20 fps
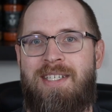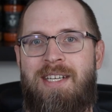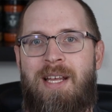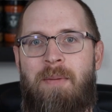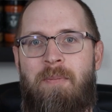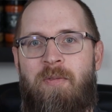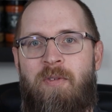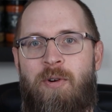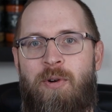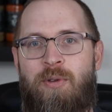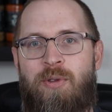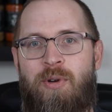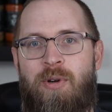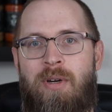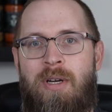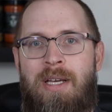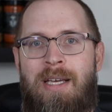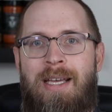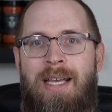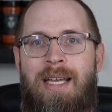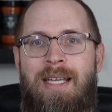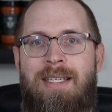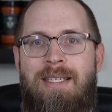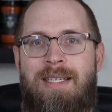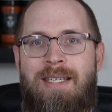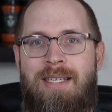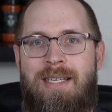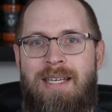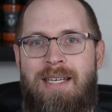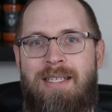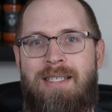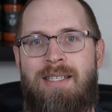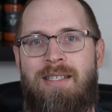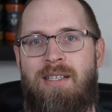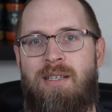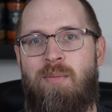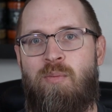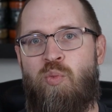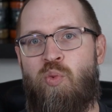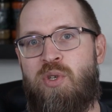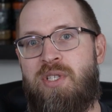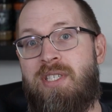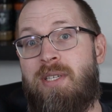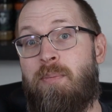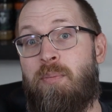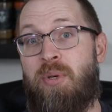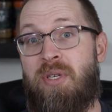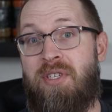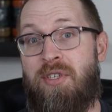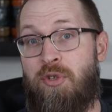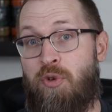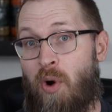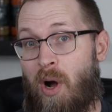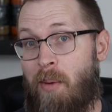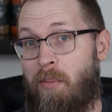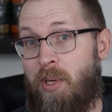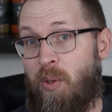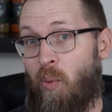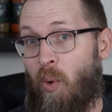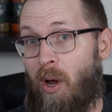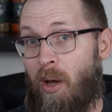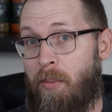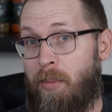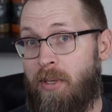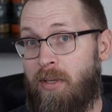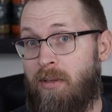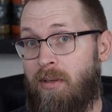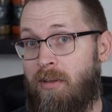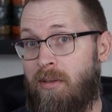step further and season them with some pastrami rub.